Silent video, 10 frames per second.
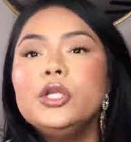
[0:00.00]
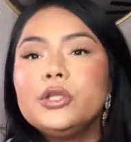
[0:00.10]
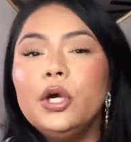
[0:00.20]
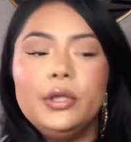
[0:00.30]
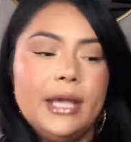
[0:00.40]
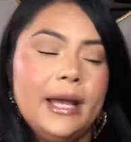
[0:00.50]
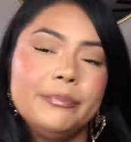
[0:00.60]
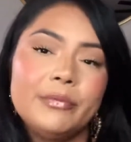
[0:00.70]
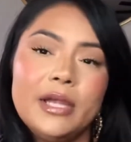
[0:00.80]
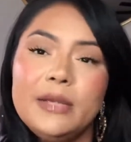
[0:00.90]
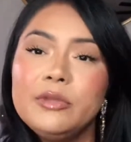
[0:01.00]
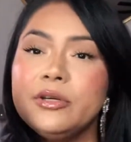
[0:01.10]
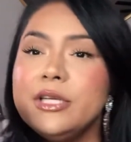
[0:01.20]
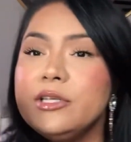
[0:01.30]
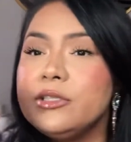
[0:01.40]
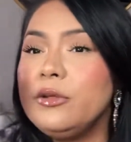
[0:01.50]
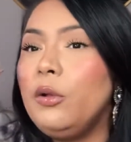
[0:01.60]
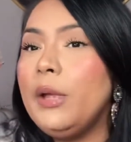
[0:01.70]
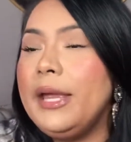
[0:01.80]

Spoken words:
so yeah, I am 30 years old,